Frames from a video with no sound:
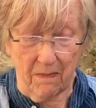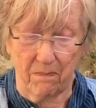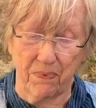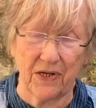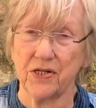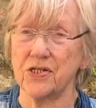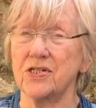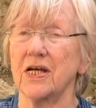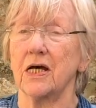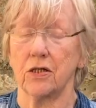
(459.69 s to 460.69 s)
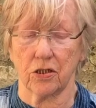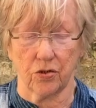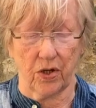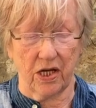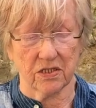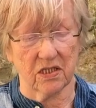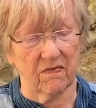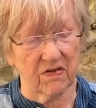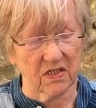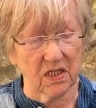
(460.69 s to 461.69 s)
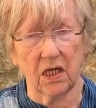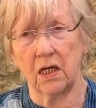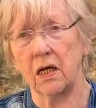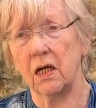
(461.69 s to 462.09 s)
bursting into creativity.